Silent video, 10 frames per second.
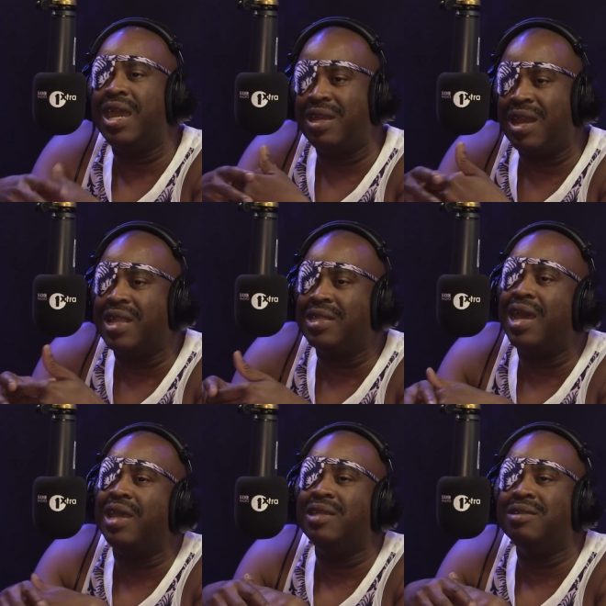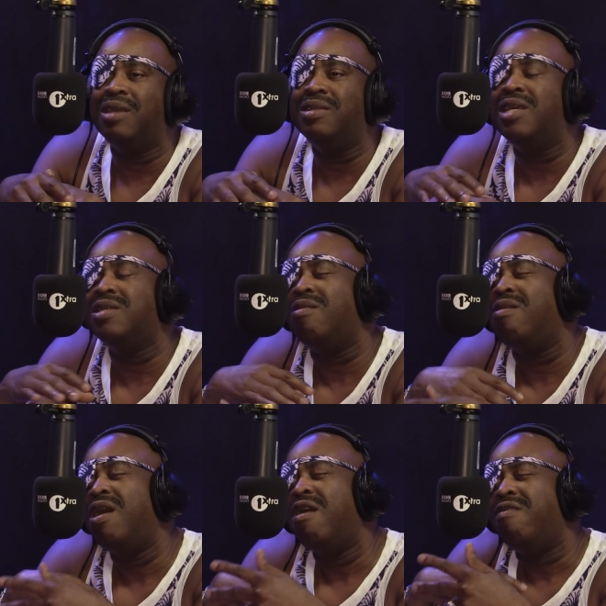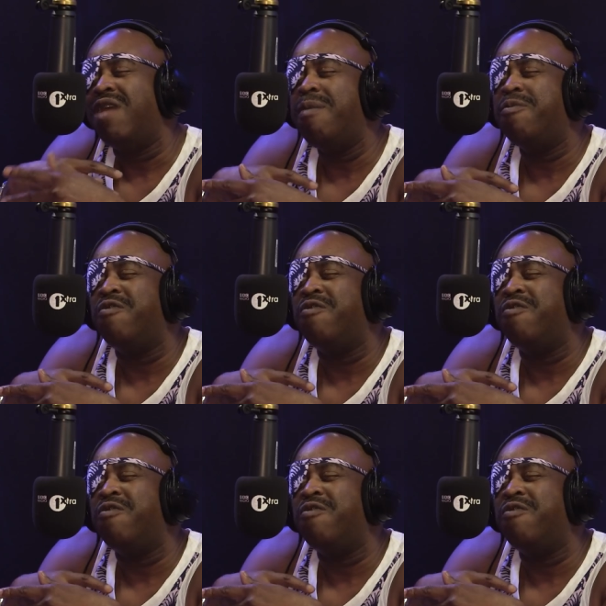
And like that. You know what I'm saying? So rap